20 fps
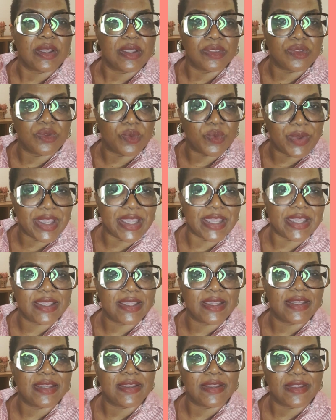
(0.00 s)
the
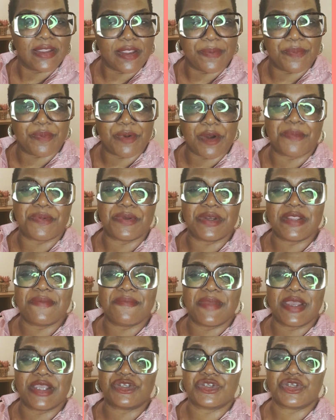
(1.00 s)
way a properly
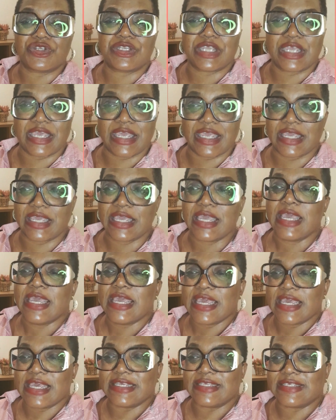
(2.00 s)
measured cake
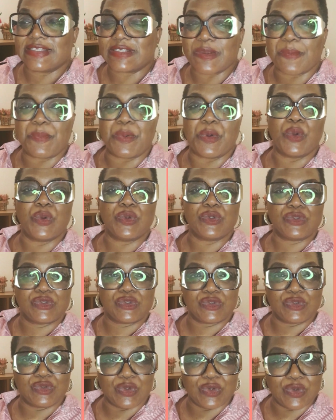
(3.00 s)
is
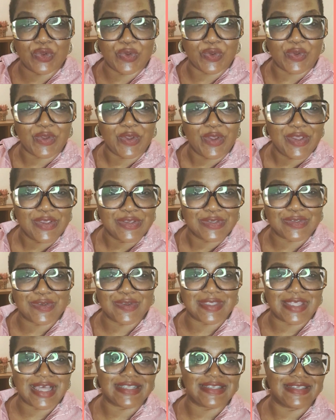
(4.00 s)
supposed to look.
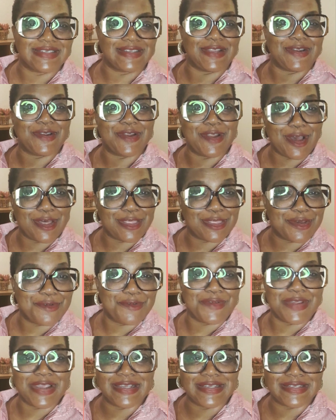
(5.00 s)
So that is another
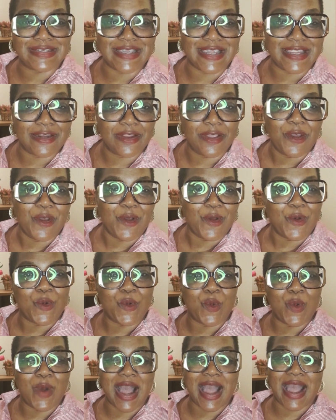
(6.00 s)
reason
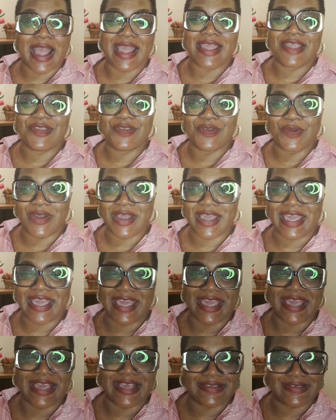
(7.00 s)
why your
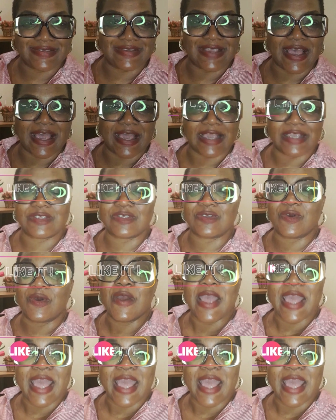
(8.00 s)
cake sank. So